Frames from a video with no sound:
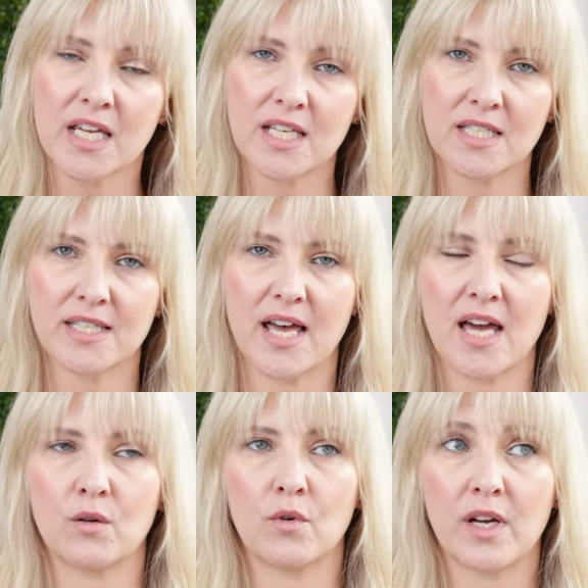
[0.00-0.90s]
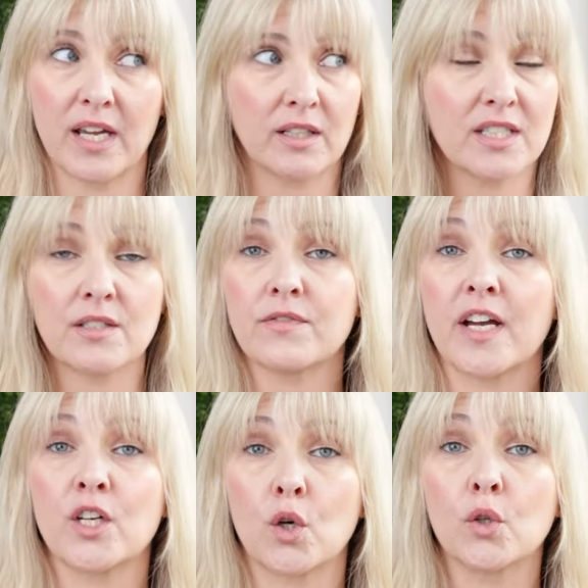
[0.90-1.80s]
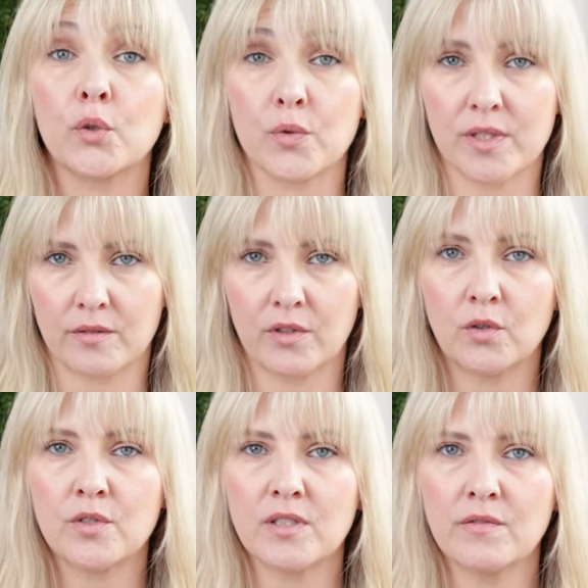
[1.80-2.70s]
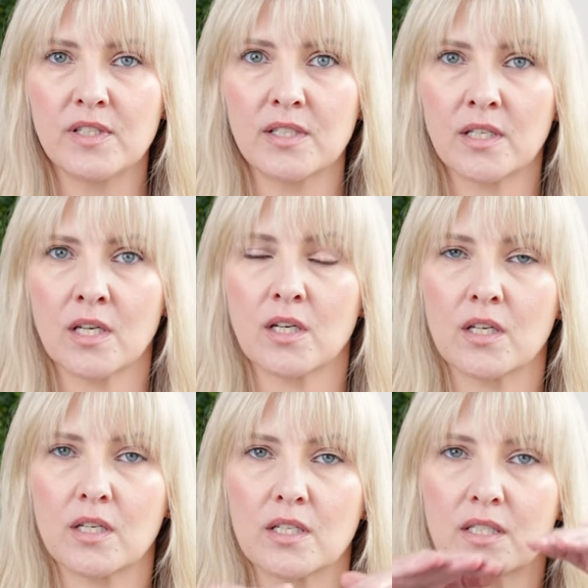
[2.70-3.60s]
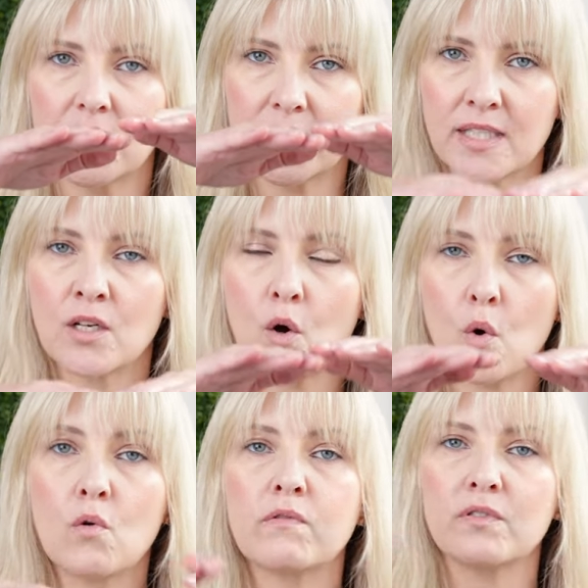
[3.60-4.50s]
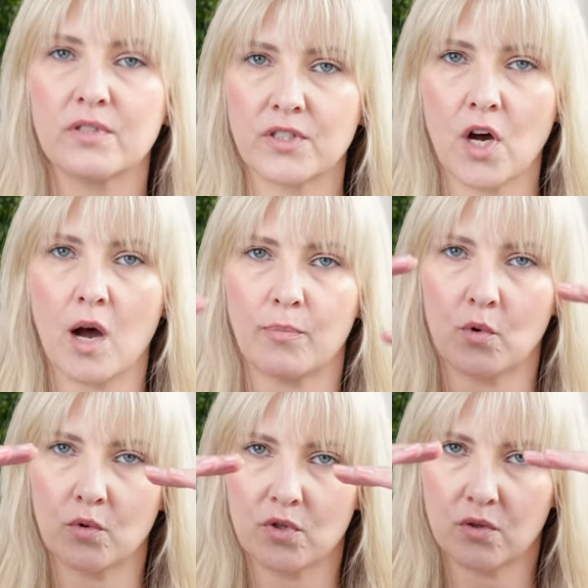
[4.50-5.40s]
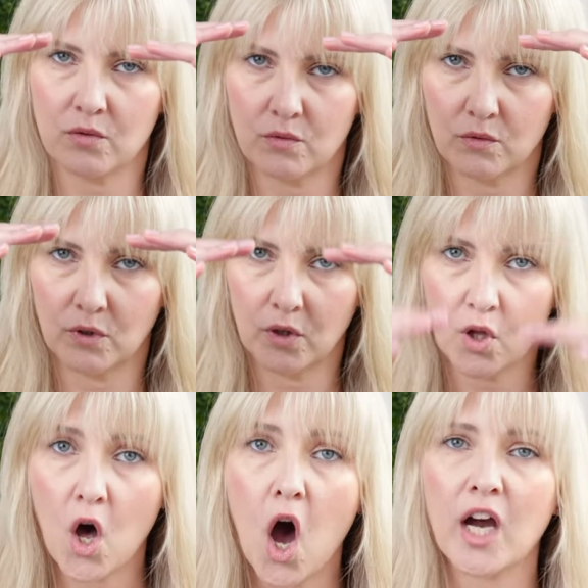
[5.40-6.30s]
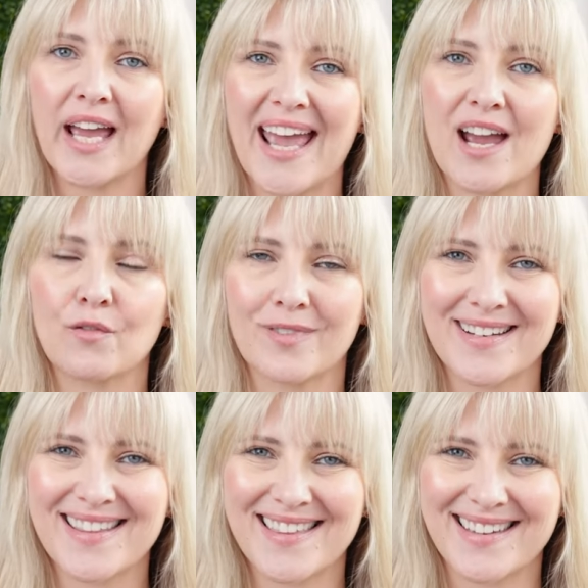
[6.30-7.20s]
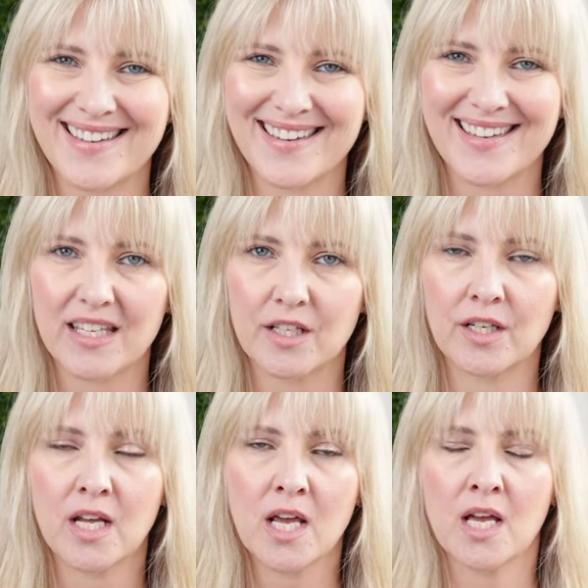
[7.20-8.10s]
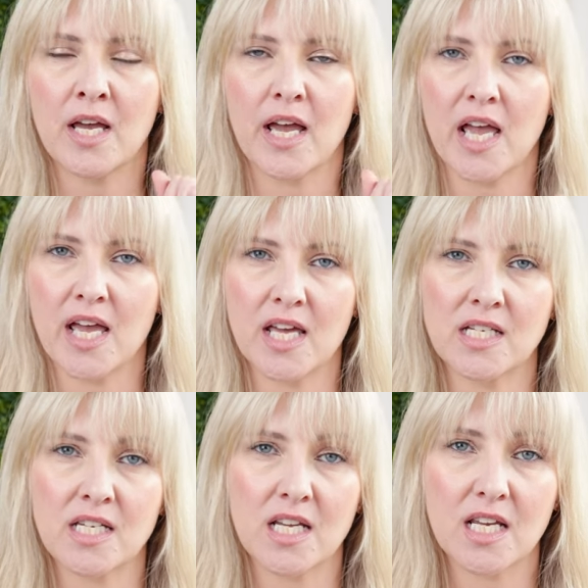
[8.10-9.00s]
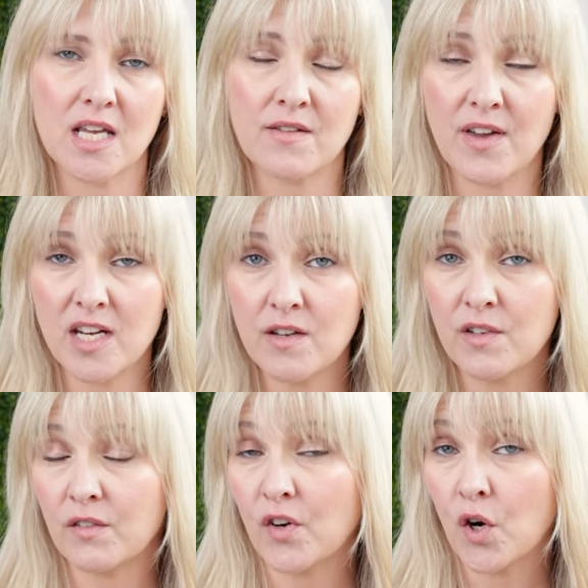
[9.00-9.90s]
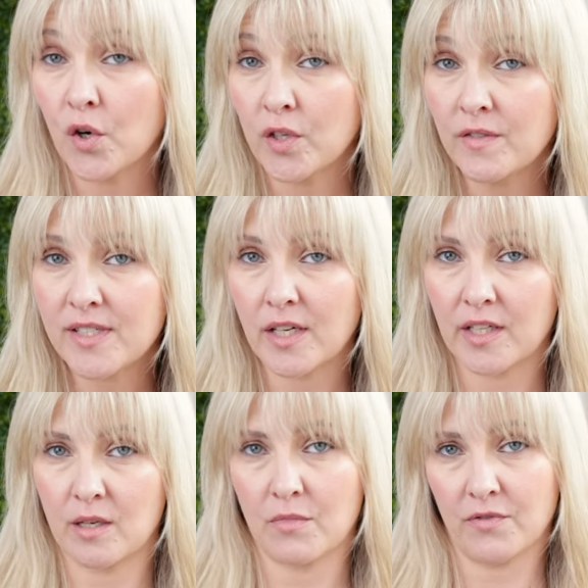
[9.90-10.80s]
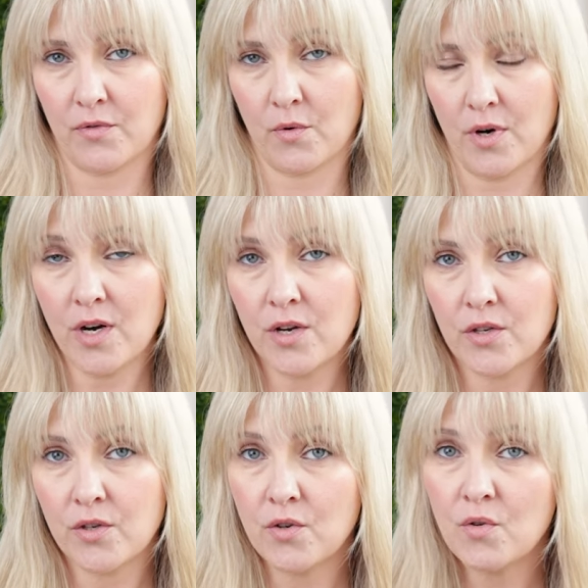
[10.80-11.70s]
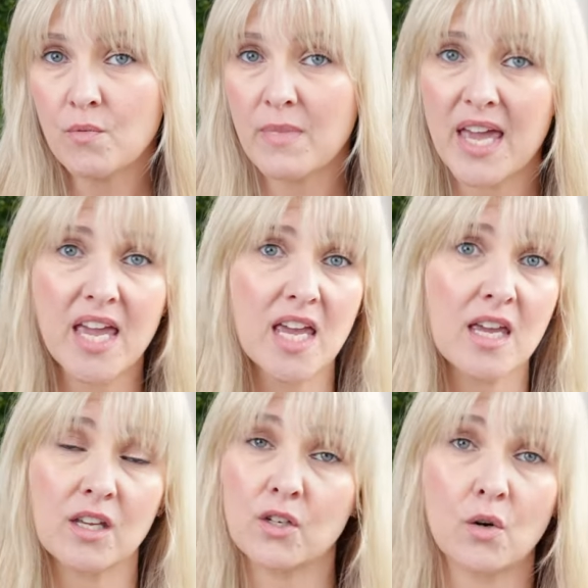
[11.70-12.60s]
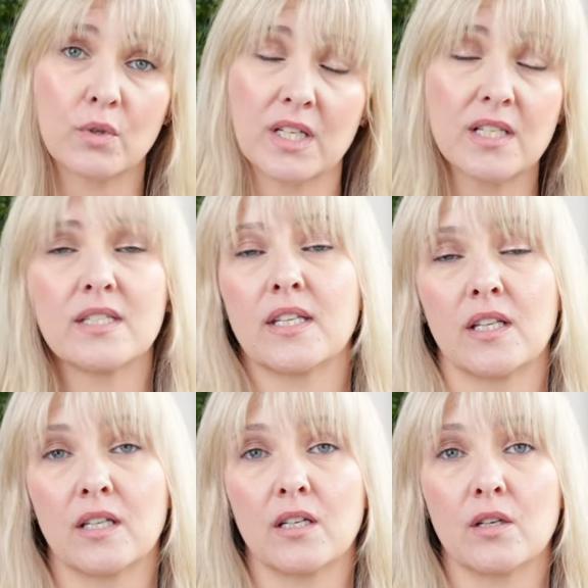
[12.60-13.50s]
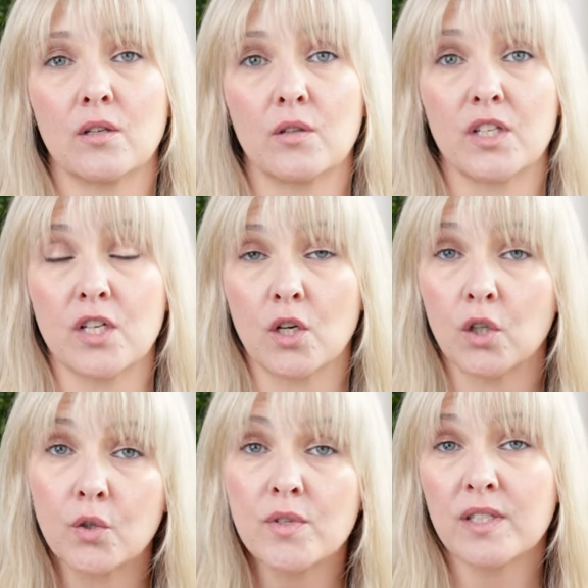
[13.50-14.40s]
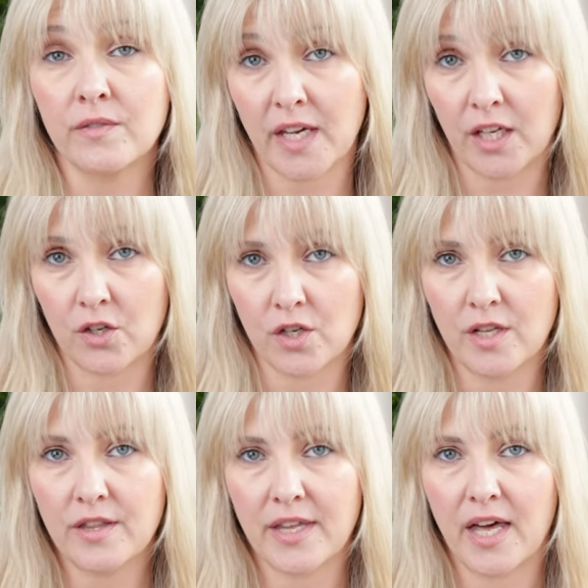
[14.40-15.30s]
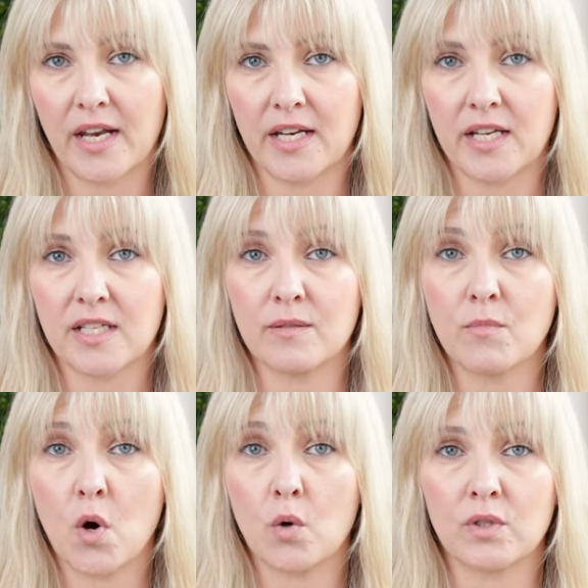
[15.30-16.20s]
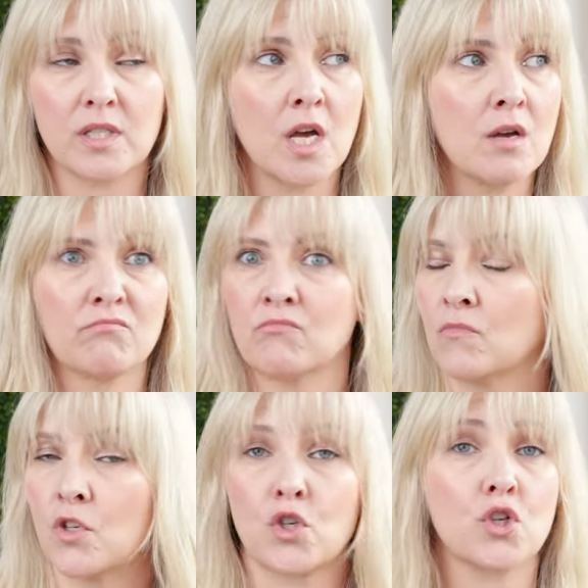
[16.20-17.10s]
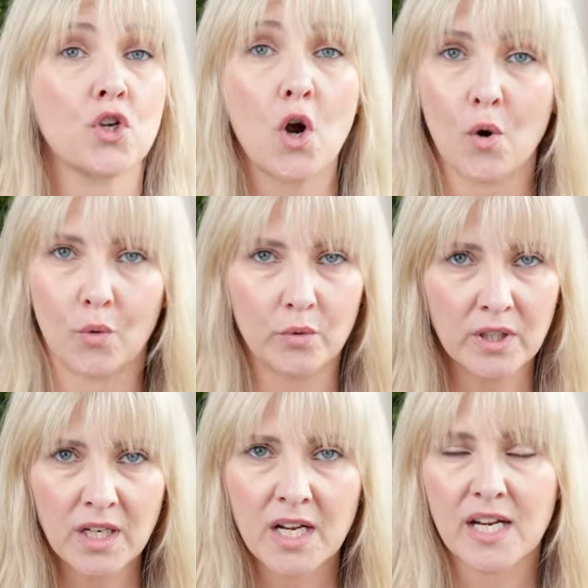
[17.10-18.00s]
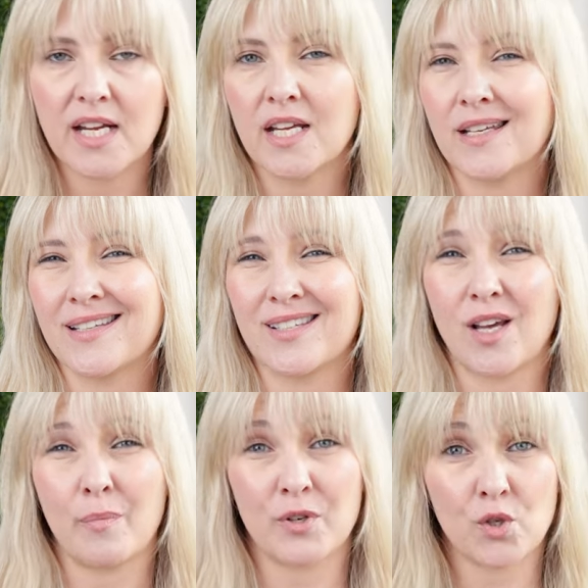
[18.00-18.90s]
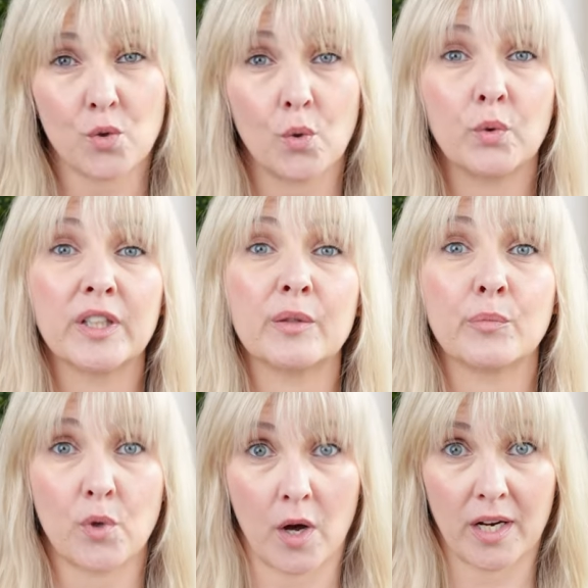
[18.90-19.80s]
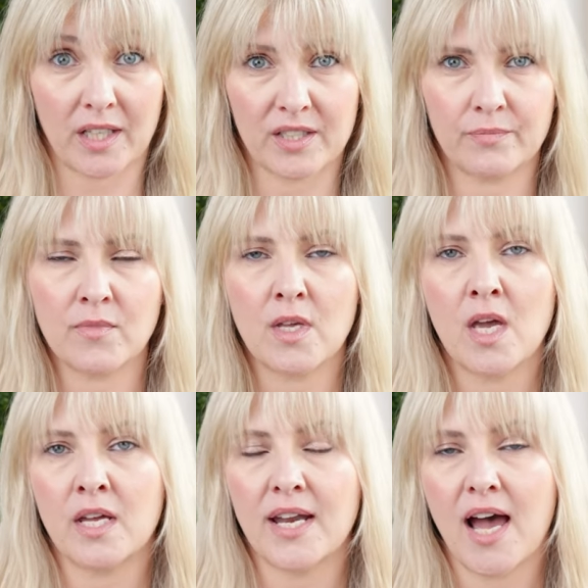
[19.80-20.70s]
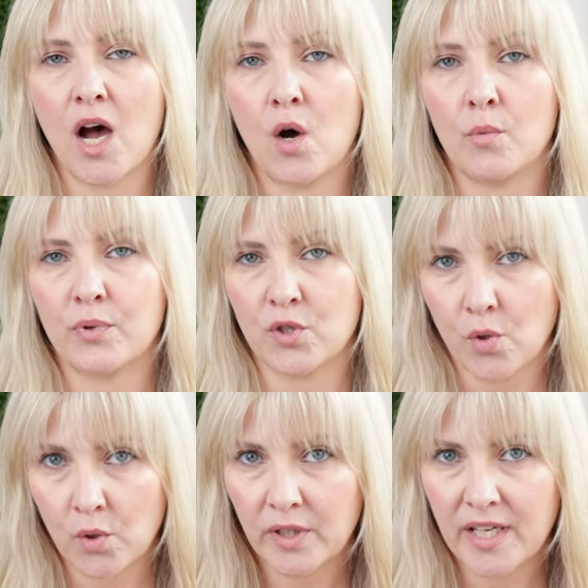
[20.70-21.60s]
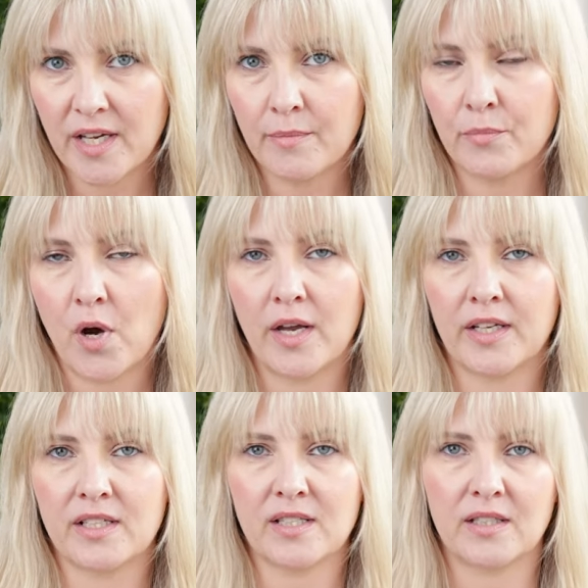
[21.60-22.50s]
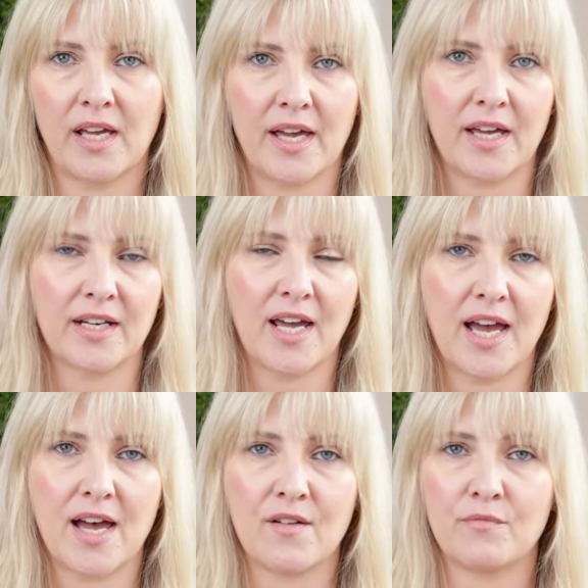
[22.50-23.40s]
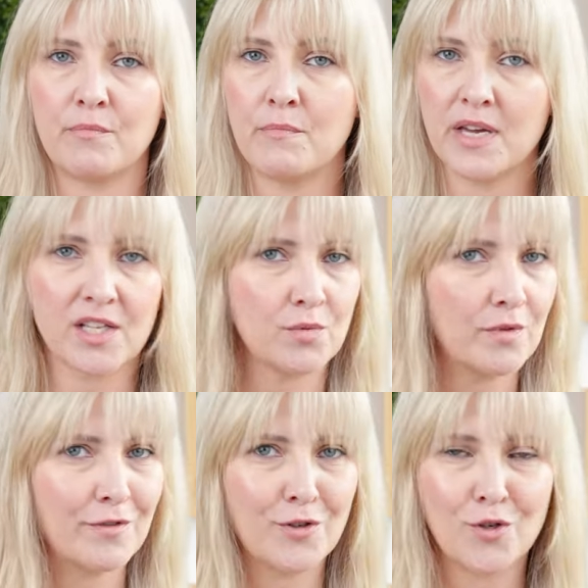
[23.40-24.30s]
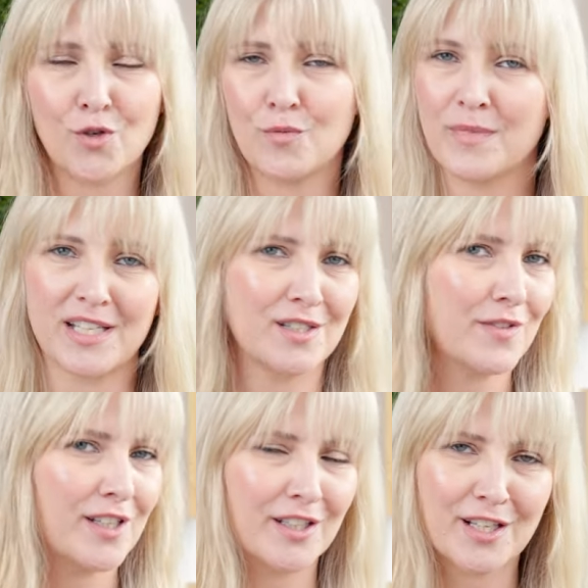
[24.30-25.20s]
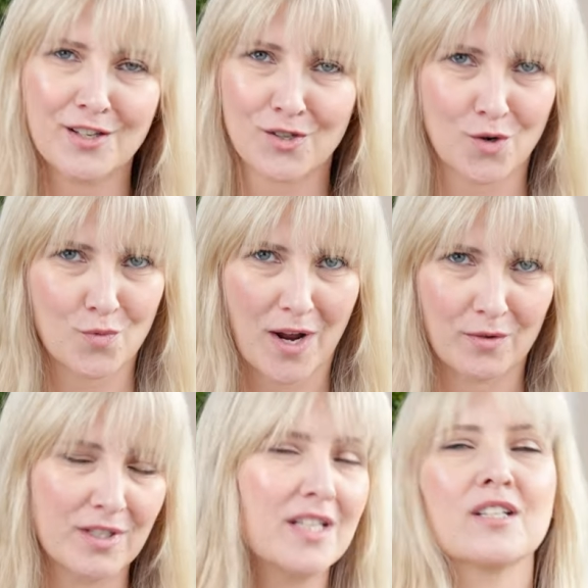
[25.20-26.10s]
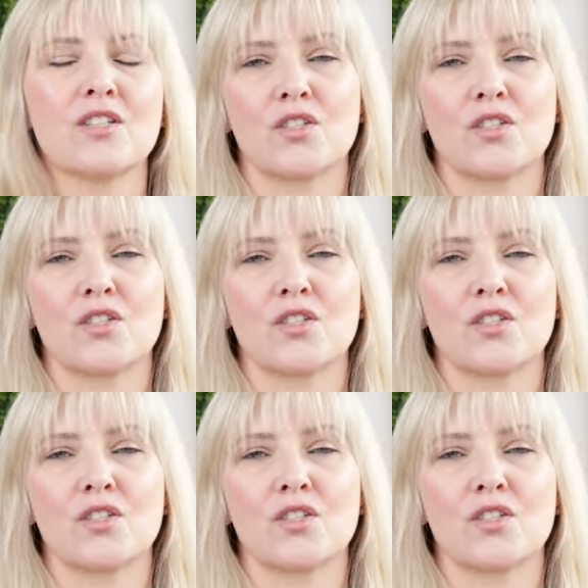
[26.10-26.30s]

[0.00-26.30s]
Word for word: Is that a list defined occlusive. Occlusive is to sit over the top or to lock everything in. And if any of you have heard of slugging before, you may notice that the occlusive agent that is most shown is a petroleum product. Now, petroleum products can have mixed review, mixed feelings around it.